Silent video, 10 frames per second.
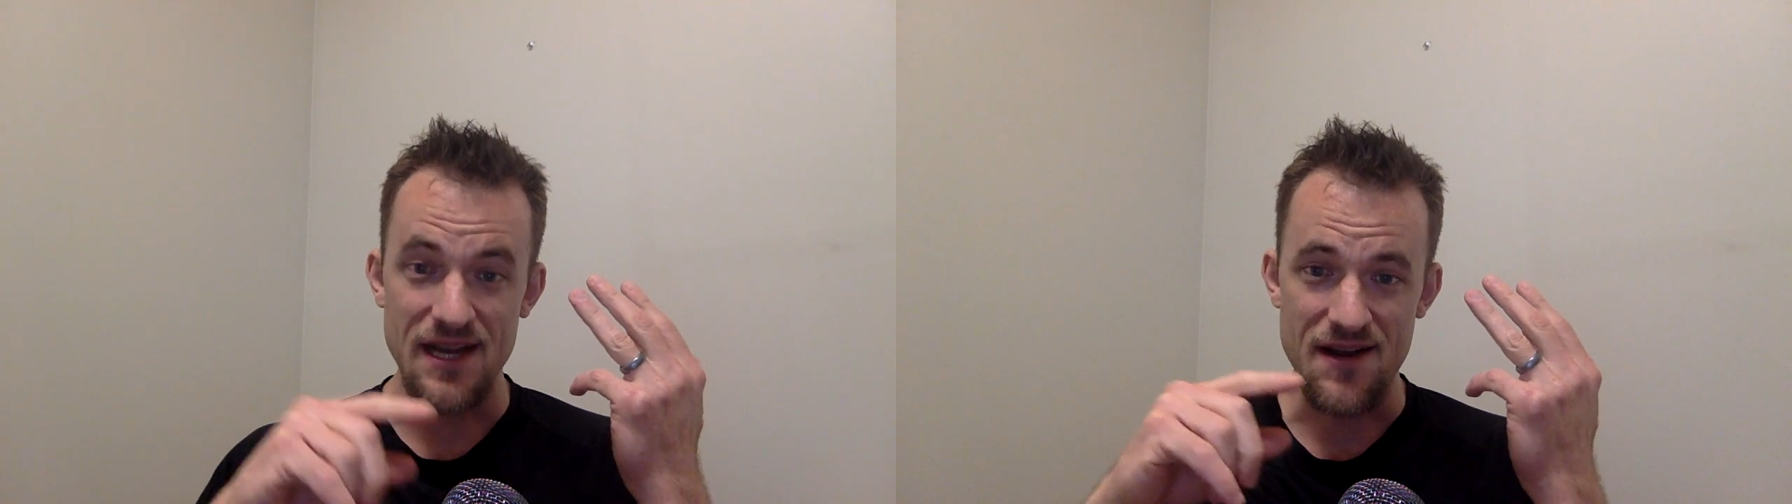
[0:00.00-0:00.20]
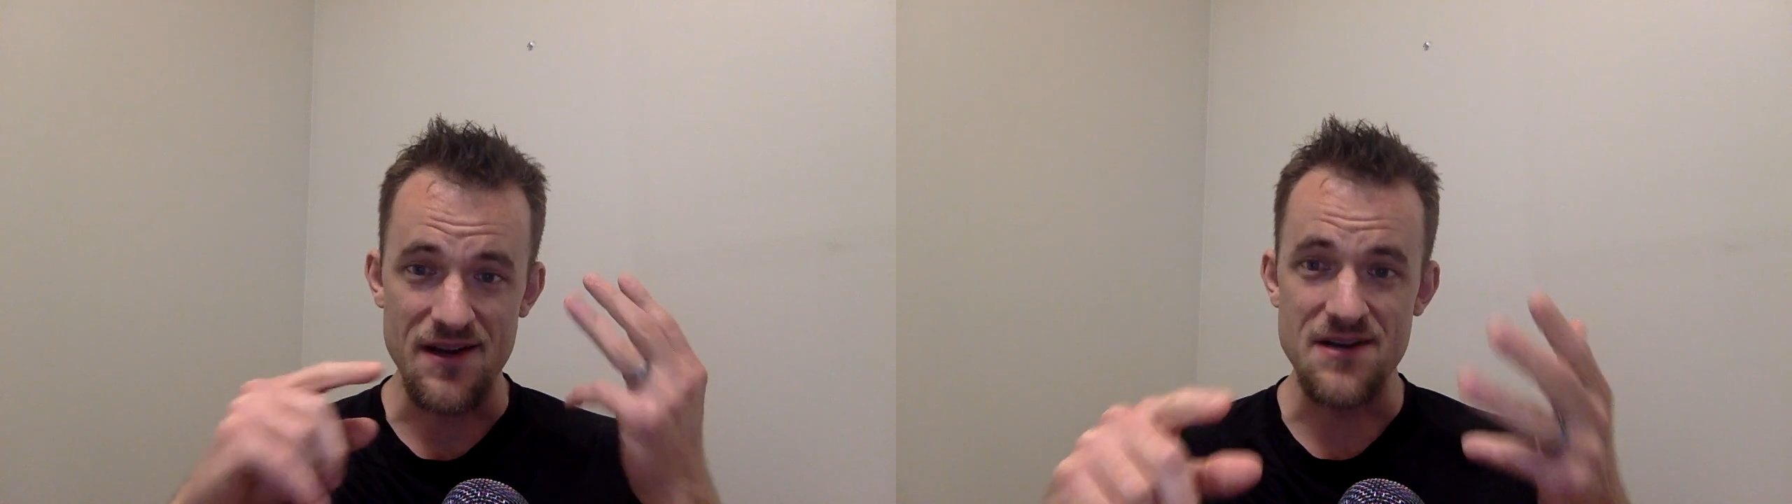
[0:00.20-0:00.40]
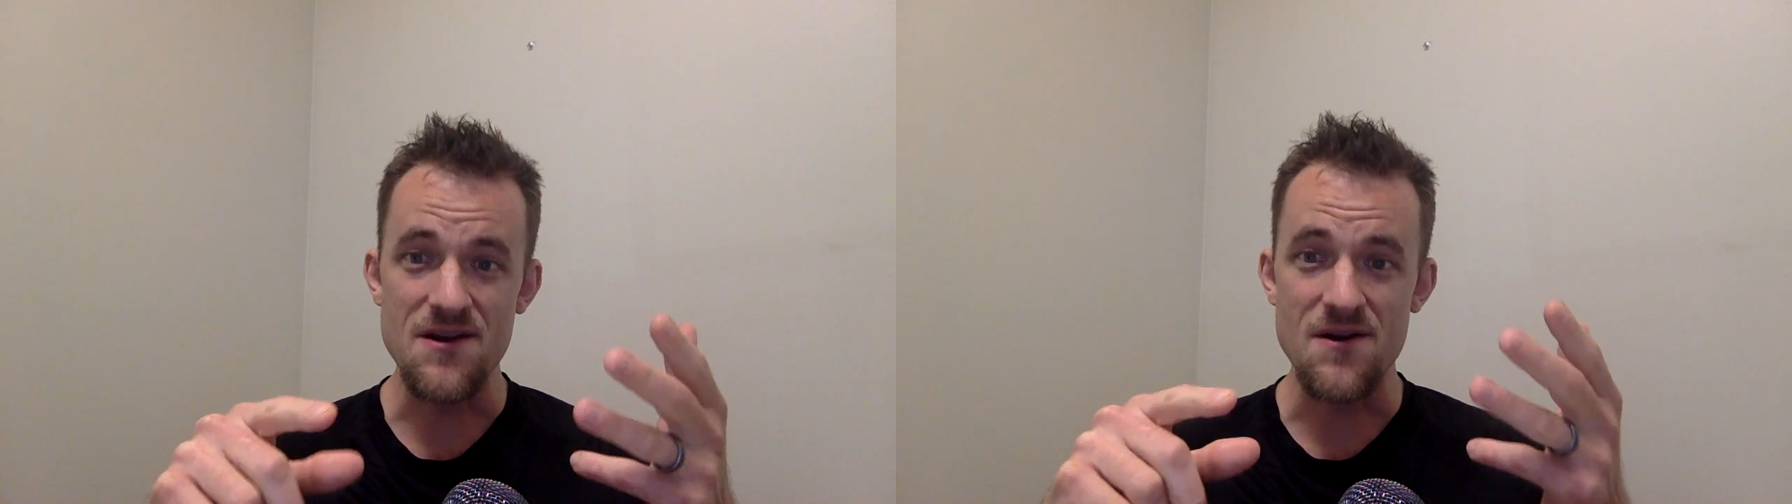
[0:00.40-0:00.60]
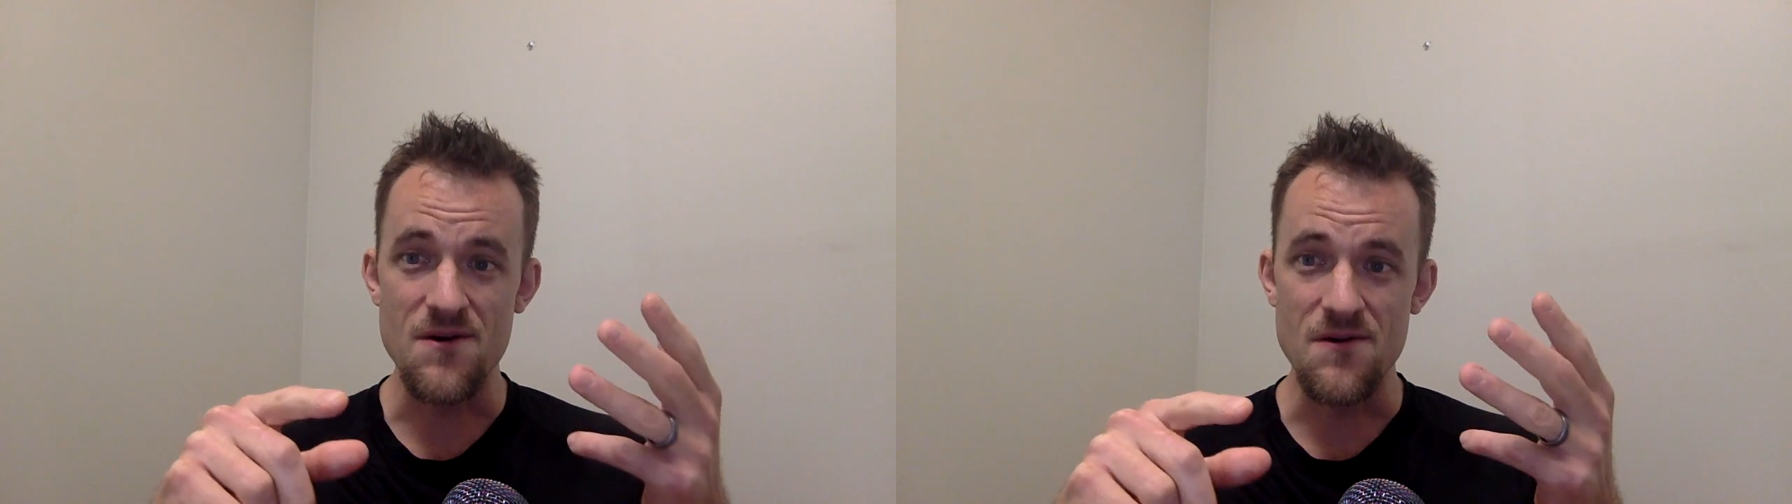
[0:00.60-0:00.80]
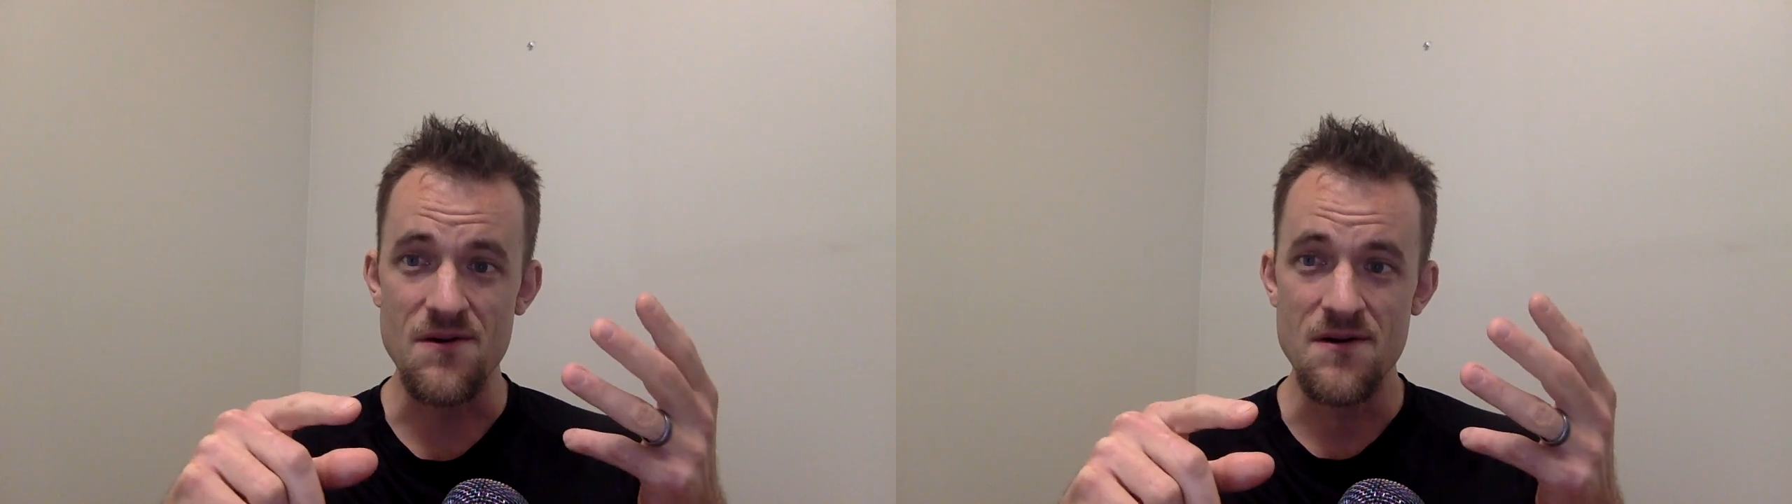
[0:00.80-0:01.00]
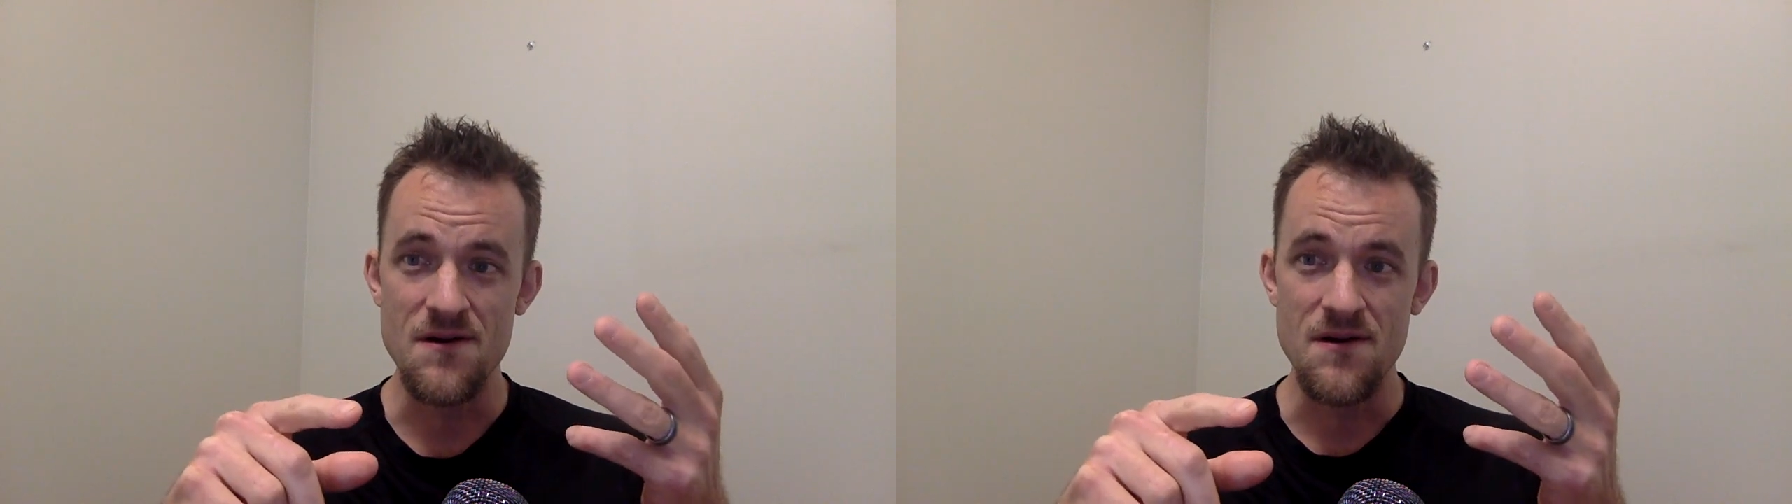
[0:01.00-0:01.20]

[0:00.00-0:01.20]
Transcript: now I know